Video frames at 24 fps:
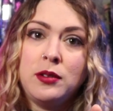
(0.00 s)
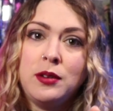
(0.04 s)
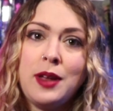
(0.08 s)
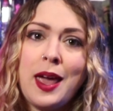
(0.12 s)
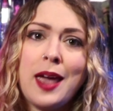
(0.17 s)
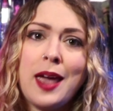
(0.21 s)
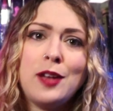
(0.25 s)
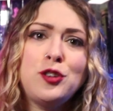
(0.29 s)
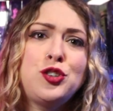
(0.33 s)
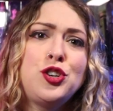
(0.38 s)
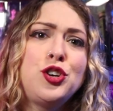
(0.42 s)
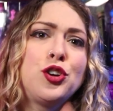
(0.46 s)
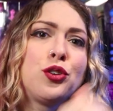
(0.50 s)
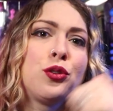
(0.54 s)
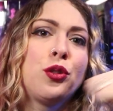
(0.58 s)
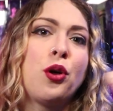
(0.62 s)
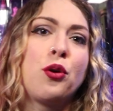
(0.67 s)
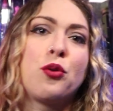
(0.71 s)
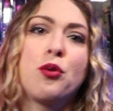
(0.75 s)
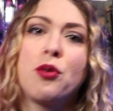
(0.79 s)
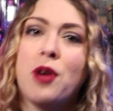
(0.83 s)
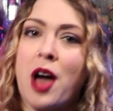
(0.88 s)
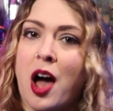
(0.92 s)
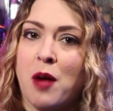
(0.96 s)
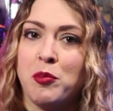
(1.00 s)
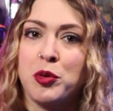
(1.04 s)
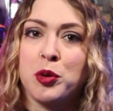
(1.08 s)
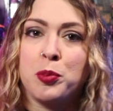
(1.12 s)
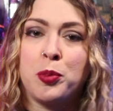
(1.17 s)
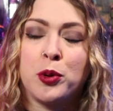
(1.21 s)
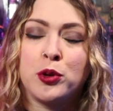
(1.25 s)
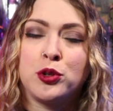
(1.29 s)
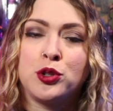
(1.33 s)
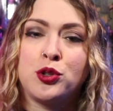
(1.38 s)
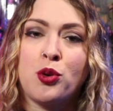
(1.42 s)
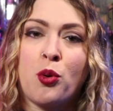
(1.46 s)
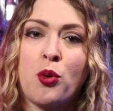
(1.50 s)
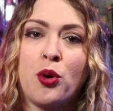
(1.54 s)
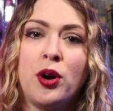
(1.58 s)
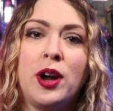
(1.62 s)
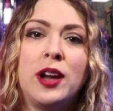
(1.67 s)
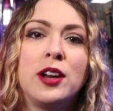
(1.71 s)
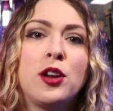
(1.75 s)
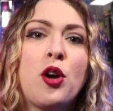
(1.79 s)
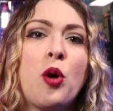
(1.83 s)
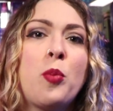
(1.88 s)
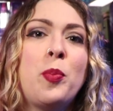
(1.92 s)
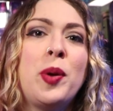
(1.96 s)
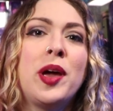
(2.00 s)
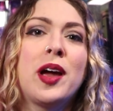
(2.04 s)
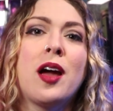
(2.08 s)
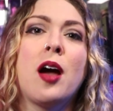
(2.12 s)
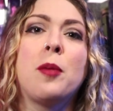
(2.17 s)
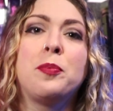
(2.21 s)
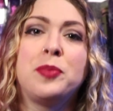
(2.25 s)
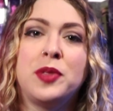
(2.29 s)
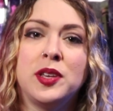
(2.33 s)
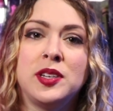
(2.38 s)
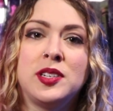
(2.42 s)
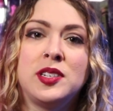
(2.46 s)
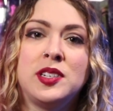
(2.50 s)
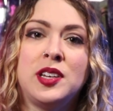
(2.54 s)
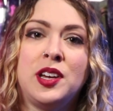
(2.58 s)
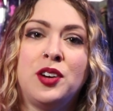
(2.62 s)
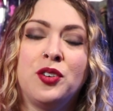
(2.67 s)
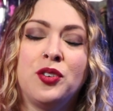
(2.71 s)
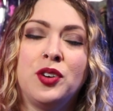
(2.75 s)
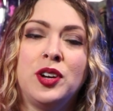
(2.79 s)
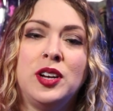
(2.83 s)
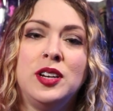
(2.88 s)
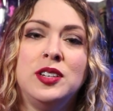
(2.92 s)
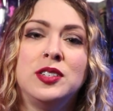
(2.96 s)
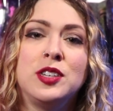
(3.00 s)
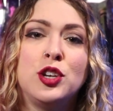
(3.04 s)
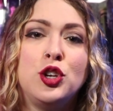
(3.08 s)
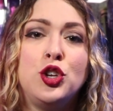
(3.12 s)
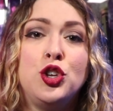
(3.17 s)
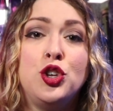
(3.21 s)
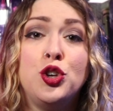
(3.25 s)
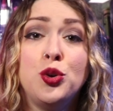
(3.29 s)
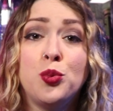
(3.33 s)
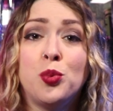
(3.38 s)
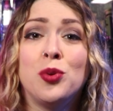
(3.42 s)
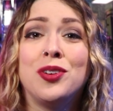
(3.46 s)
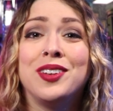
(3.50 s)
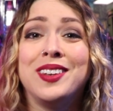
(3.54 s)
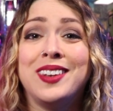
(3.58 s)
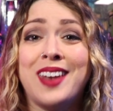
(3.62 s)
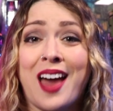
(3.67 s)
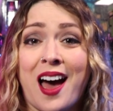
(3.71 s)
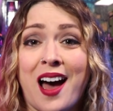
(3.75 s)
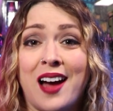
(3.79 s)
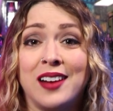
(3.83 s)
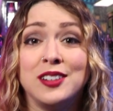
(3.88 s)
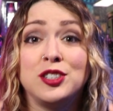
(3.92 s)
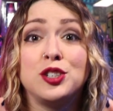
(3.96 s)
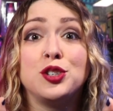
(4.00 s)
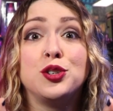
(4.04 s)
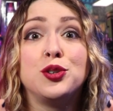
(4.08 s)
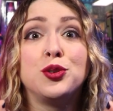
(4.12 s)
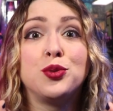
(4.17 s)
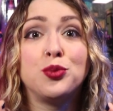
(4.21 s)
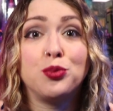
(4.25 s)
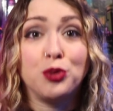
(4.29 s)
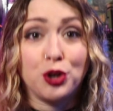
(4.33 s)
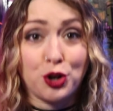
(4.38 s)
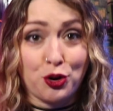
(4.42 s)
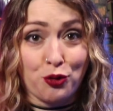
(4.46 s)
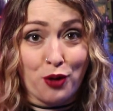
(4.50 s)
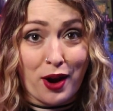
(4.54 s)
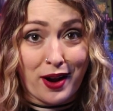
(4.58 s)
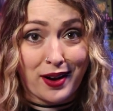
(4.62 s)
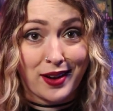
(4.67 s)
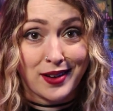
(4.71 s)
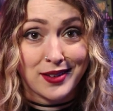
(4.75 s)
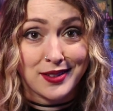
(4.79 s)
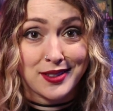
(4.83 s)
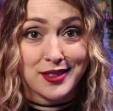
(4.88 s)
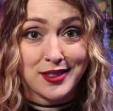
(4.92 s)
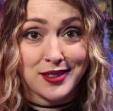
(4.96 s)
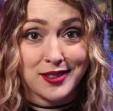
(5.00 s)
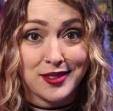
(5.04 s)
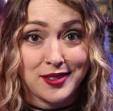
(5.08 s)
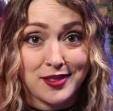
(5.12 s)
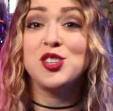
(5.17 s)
Head to your local comic book store and go pick up this series. You will not regret it.